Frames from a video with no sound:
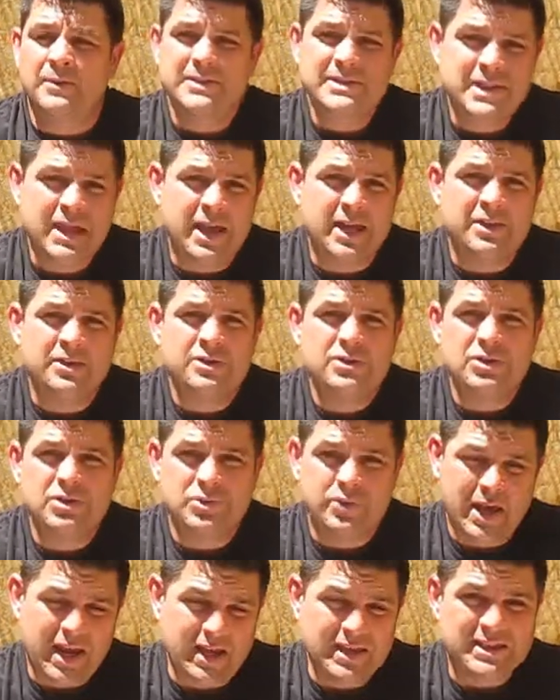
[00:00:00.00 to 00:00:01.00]
10
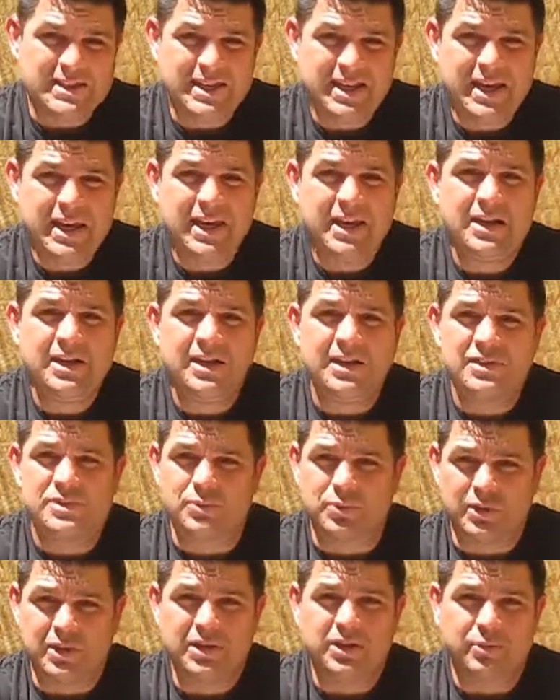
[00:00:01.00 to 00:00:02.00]
to 18 is
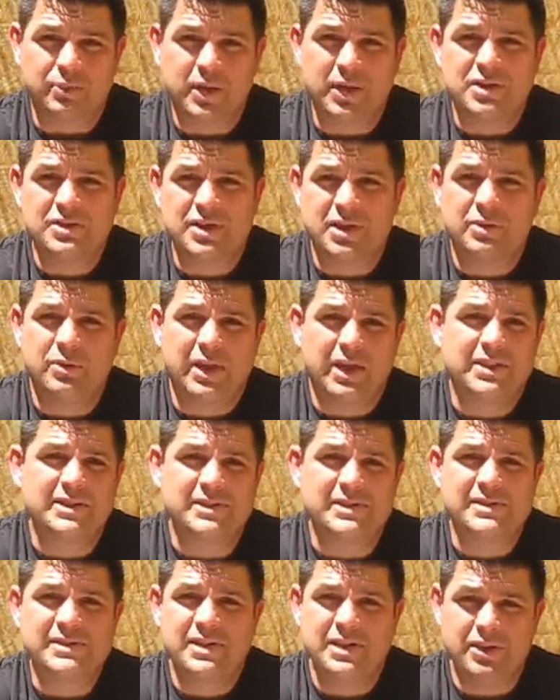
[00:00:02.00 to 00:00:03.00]
really the range I'd like to
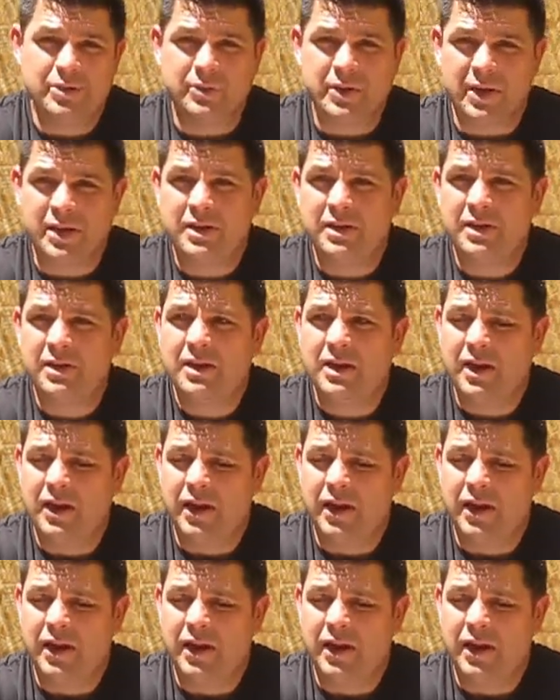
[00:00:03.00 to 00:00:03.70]
see you in,